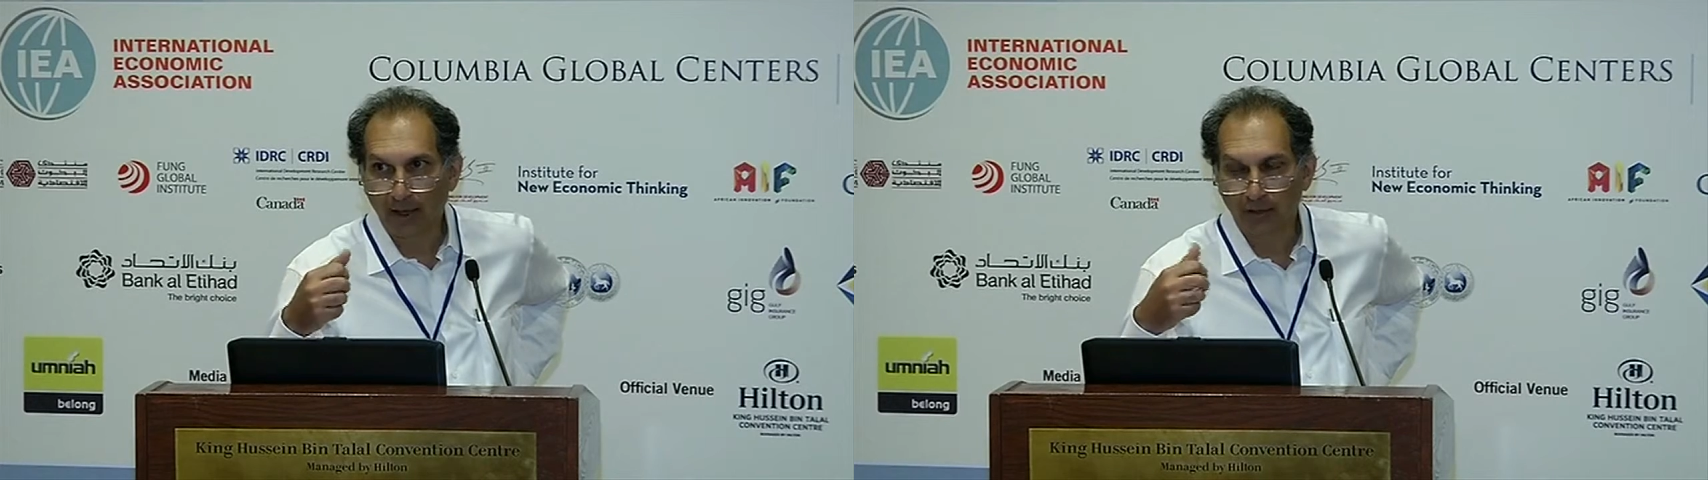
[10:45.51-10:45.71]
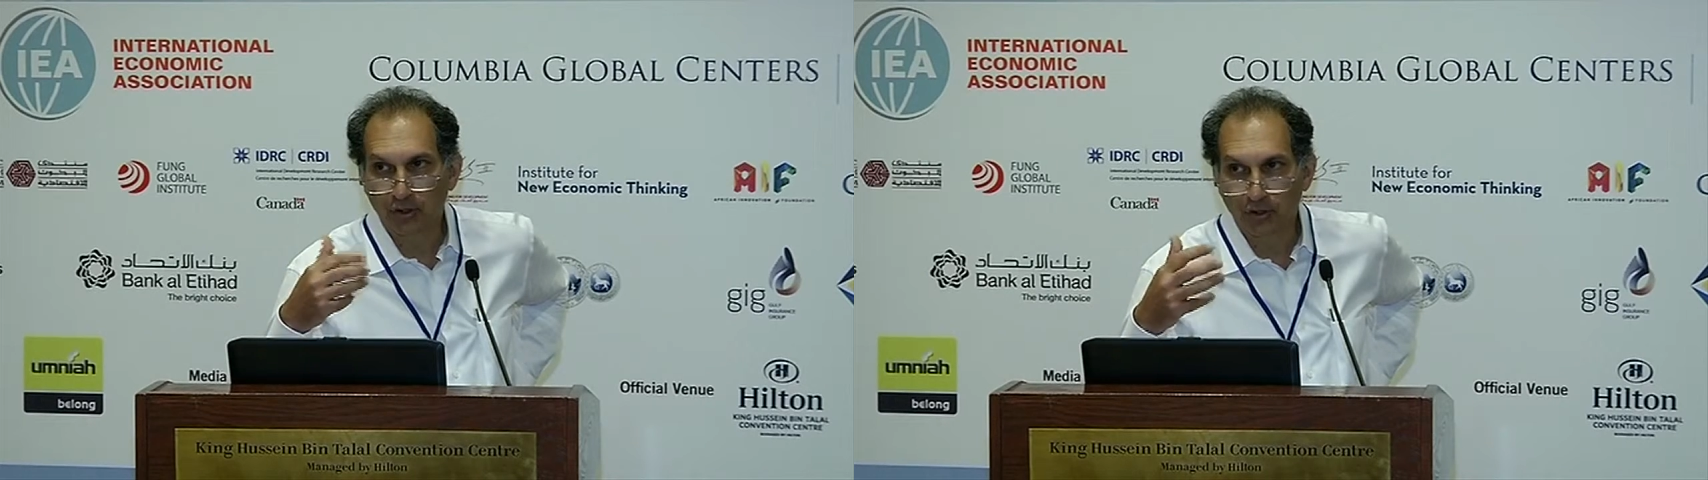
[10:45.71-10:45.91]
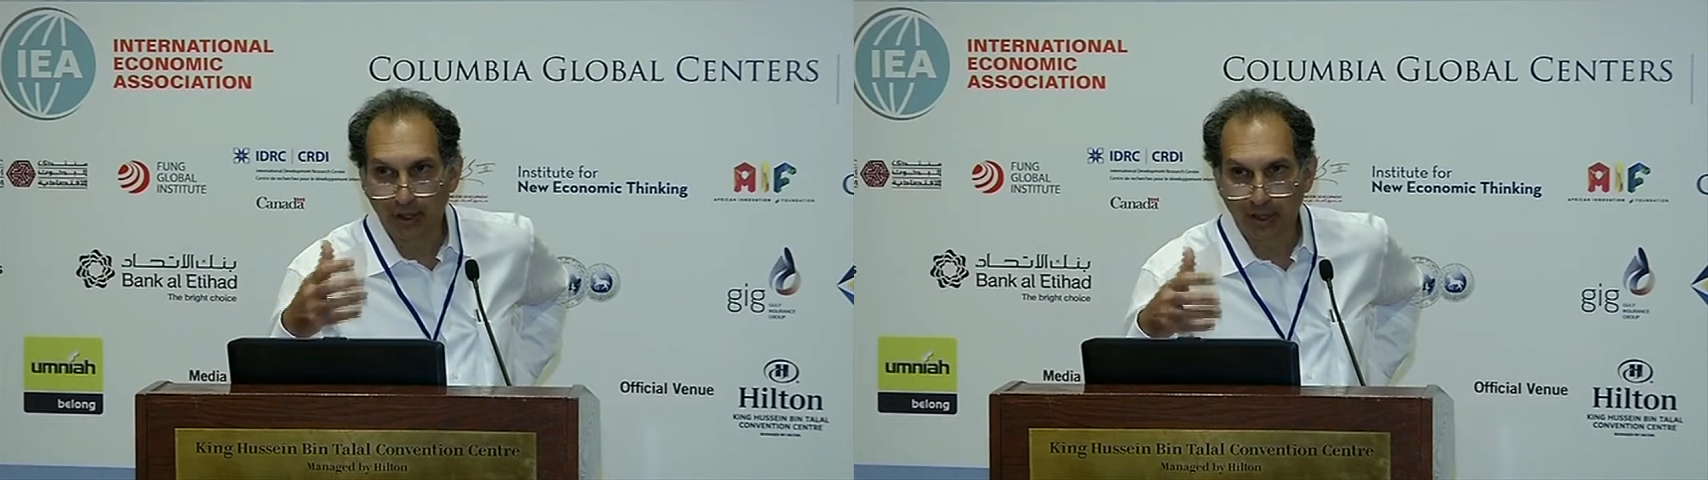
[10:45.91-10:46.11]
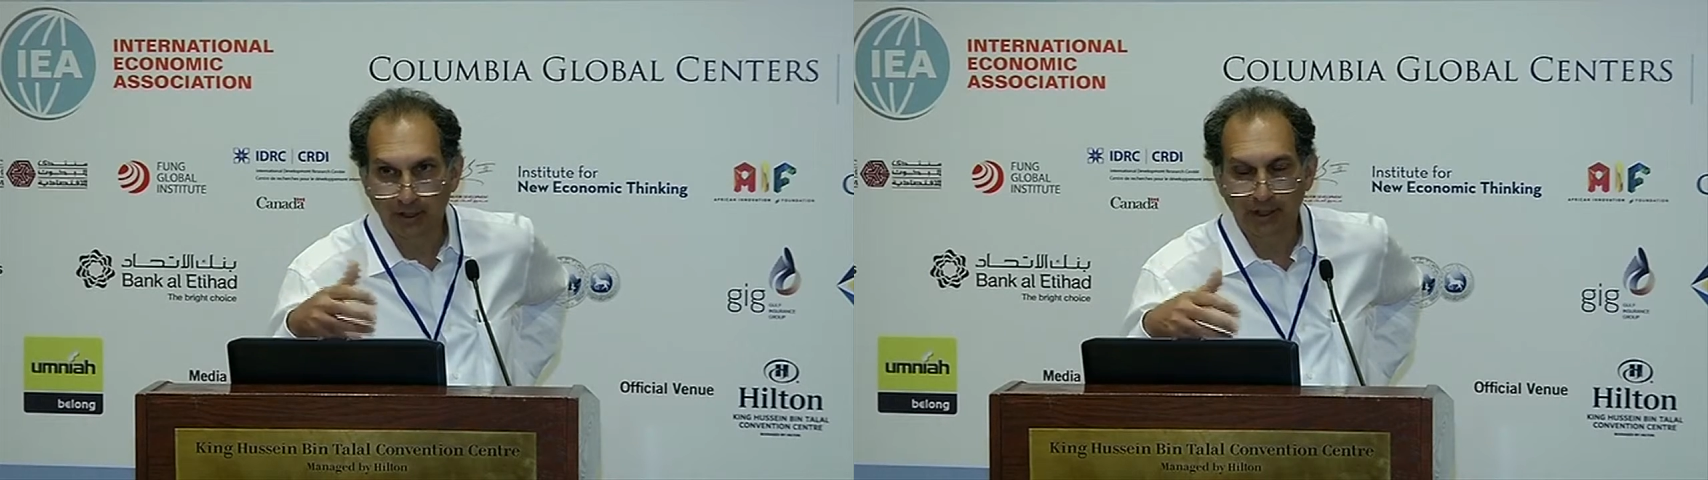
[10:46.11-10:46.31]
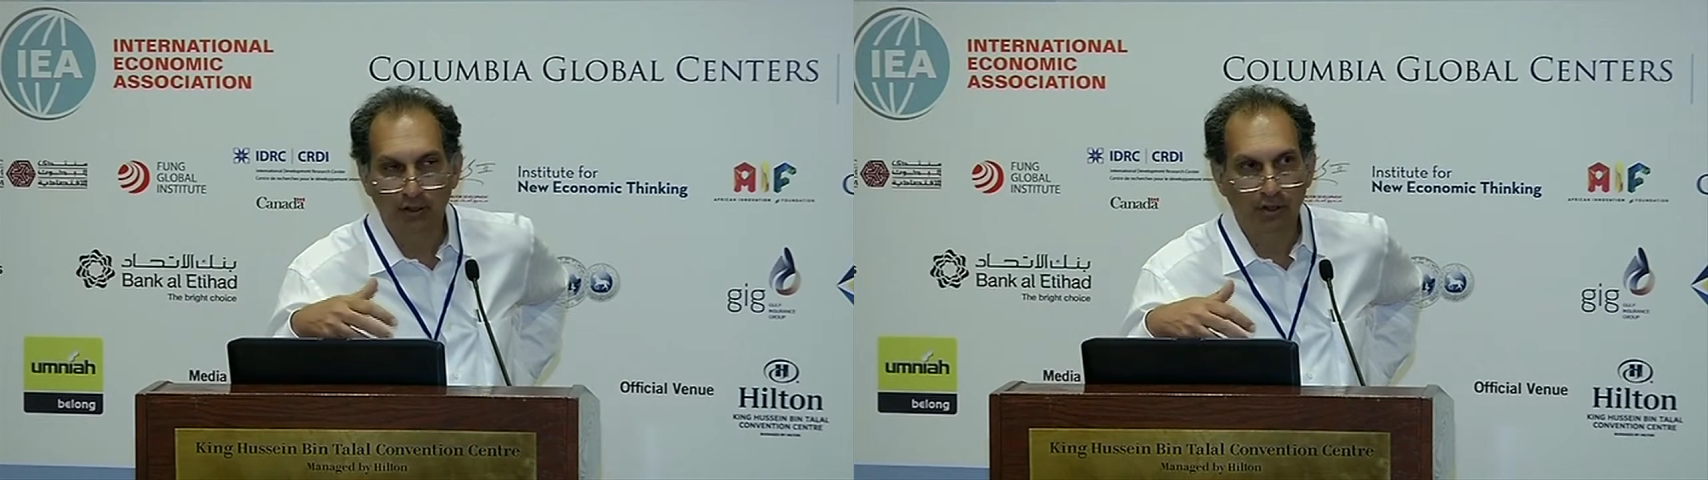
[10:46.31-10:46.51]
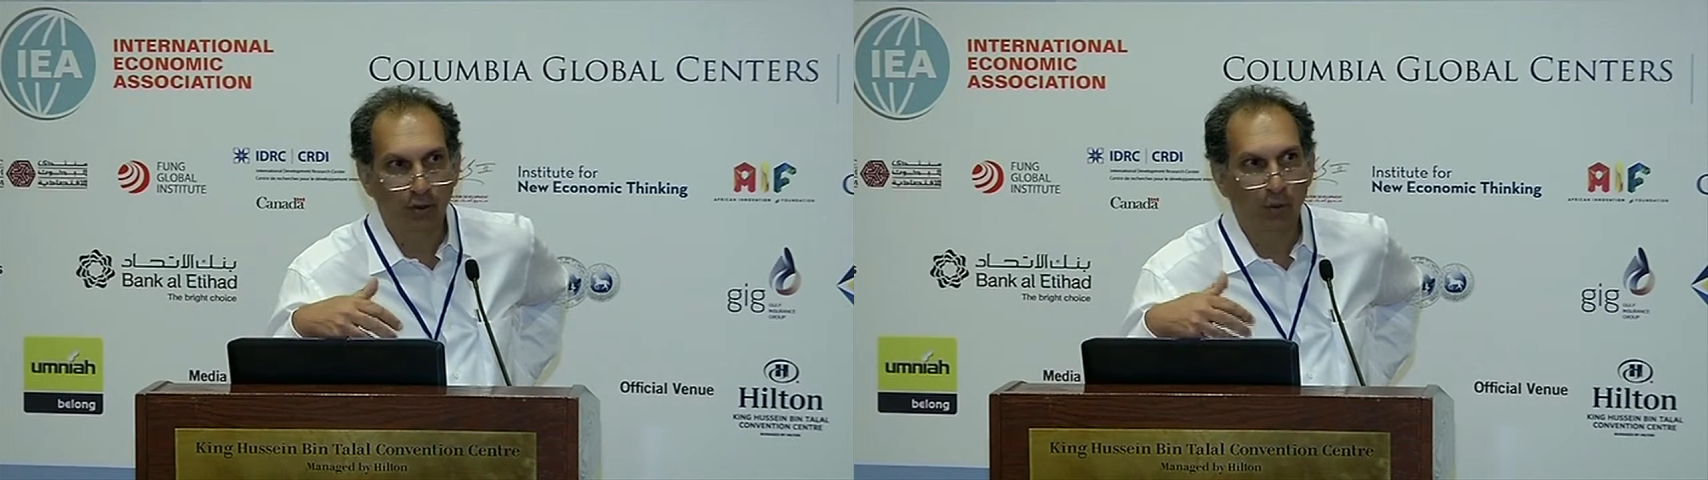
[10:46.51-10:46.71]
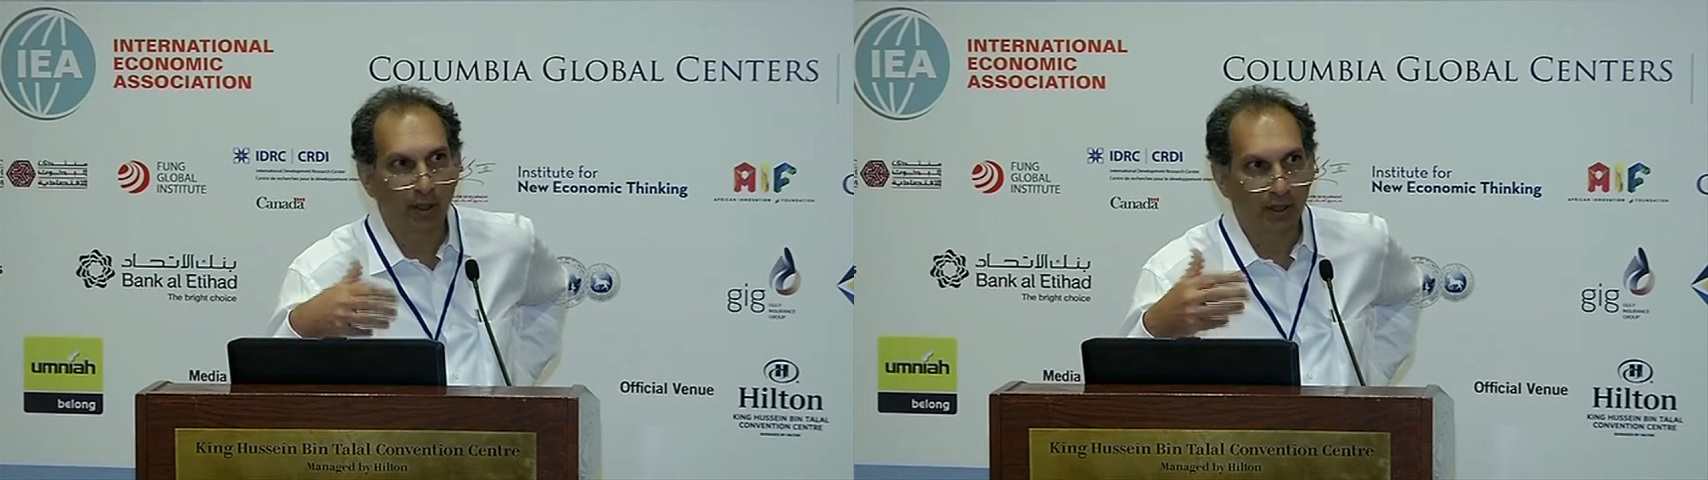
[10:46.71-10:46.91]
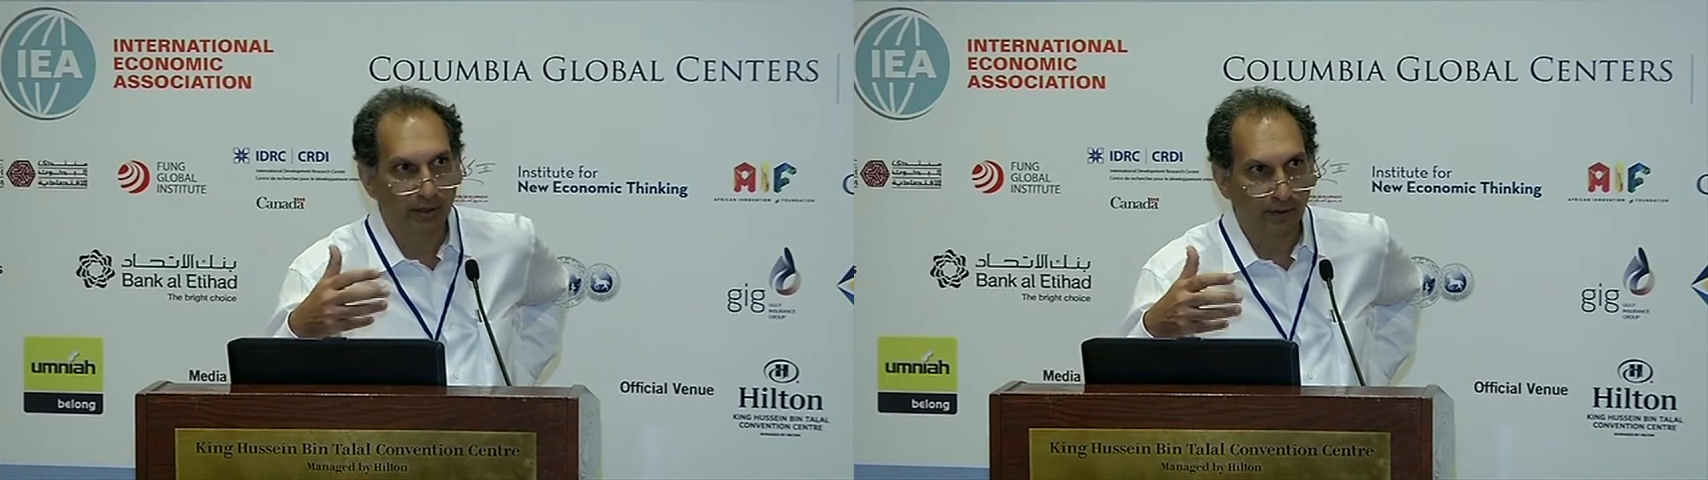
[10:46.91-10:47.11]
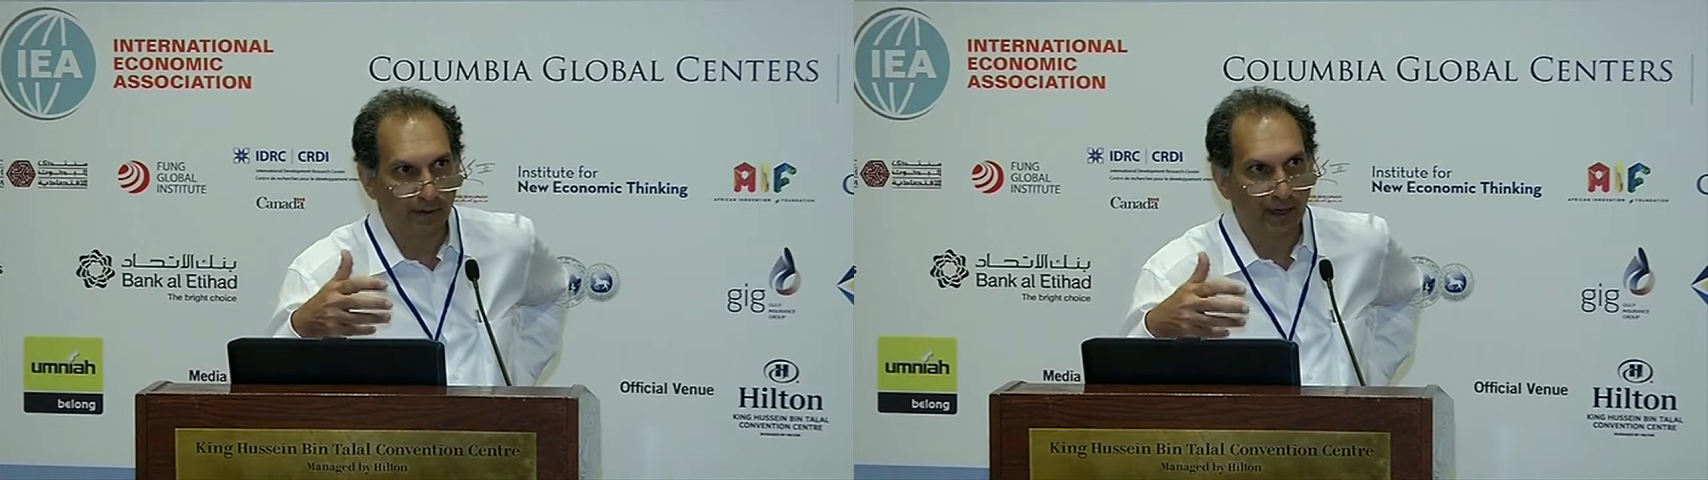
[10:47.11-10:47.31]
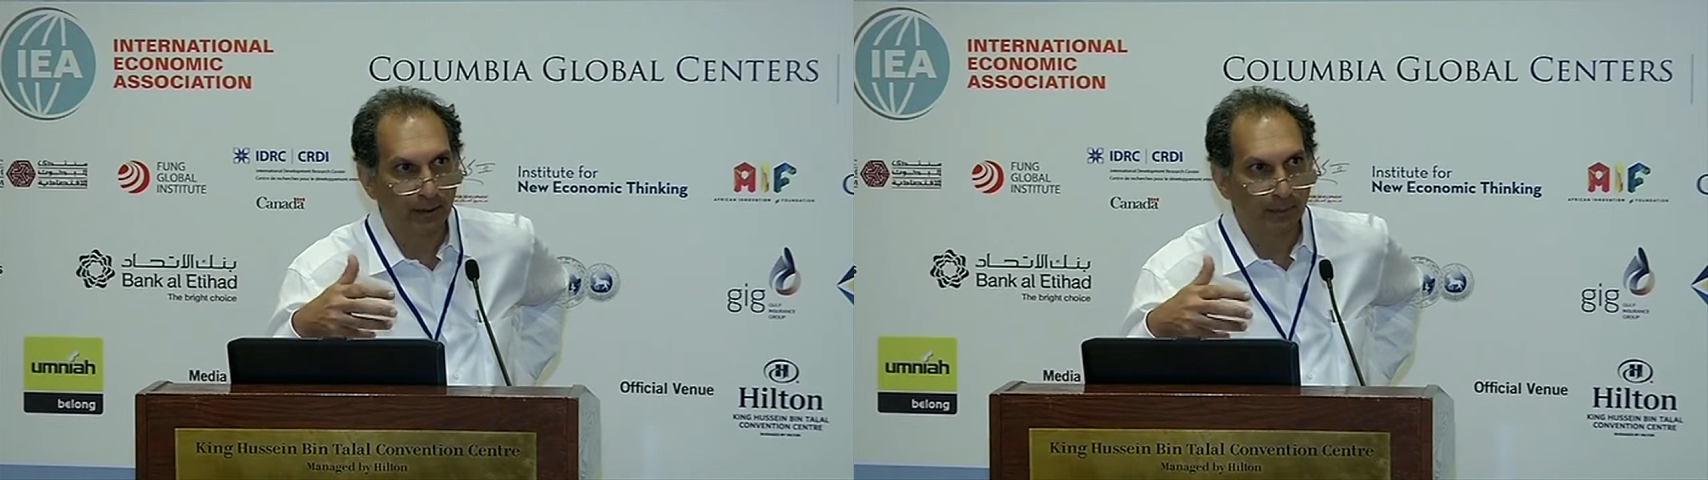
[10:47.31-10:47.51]
and starting to
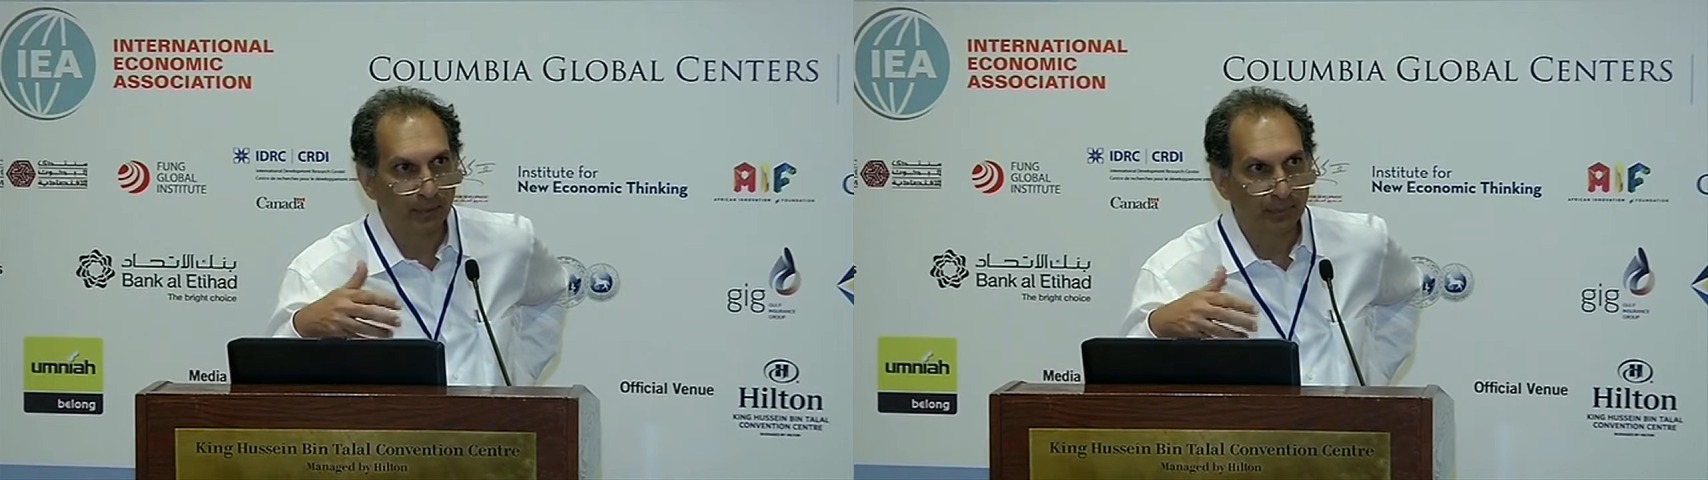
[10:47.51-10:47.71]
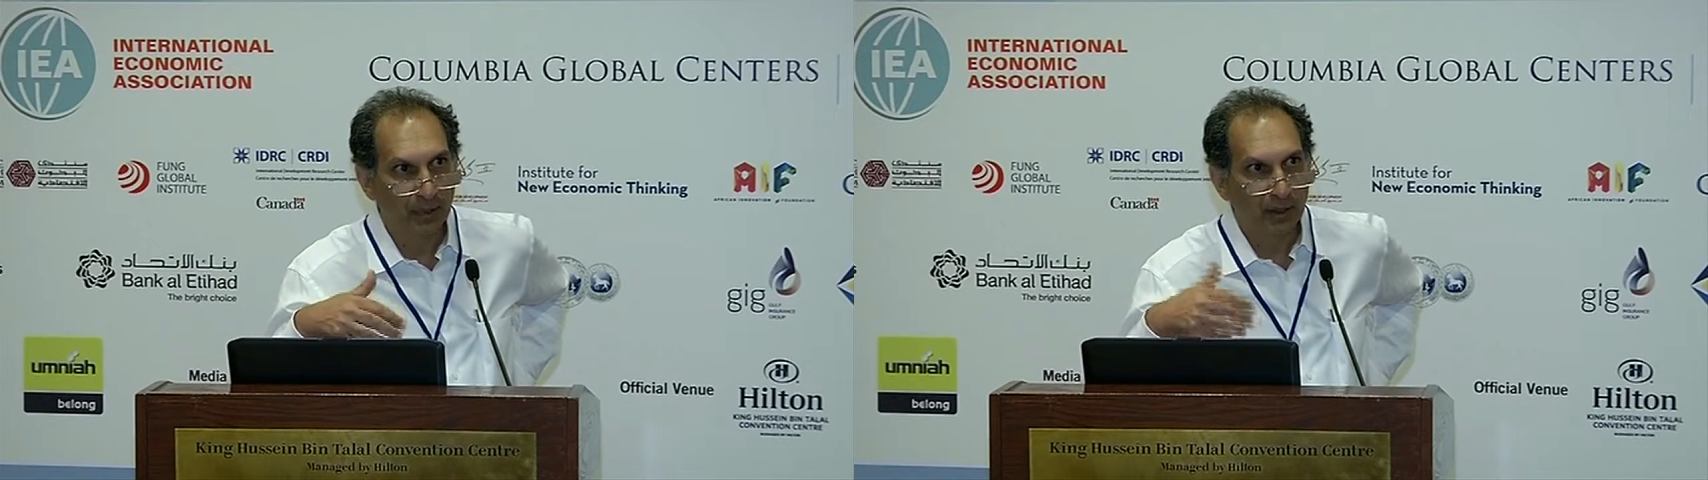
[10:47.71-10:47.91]
develop